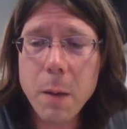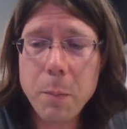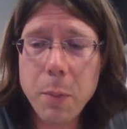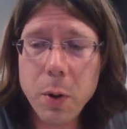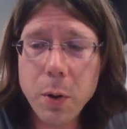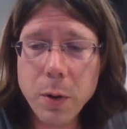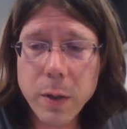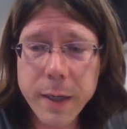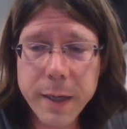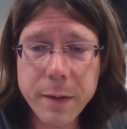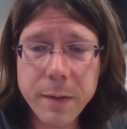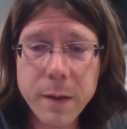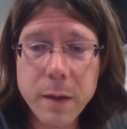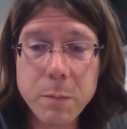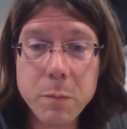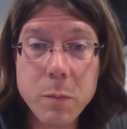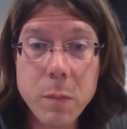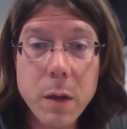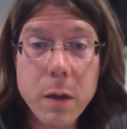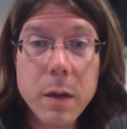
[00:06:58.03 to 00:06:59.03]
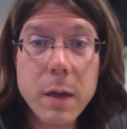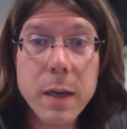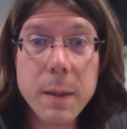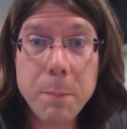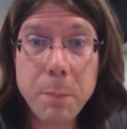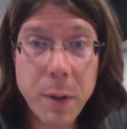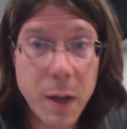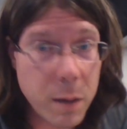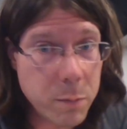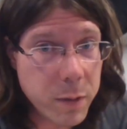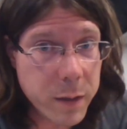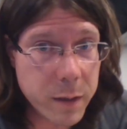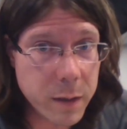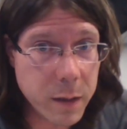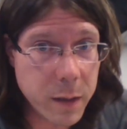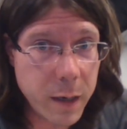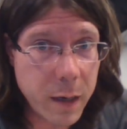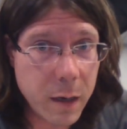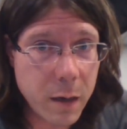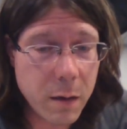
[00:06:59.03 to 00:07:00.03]
pulling them
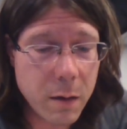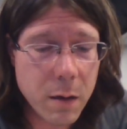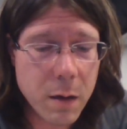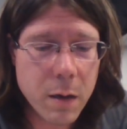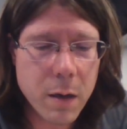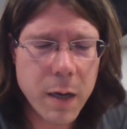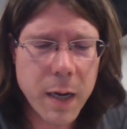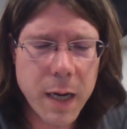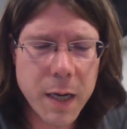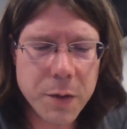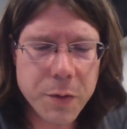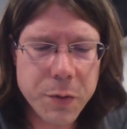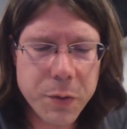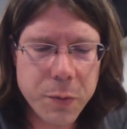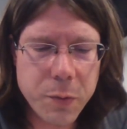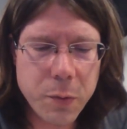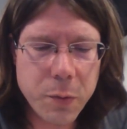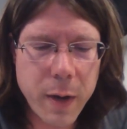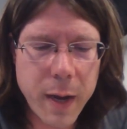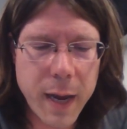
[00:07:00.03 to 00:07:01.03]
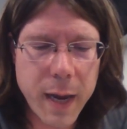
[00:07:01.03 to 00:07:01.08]
publicly into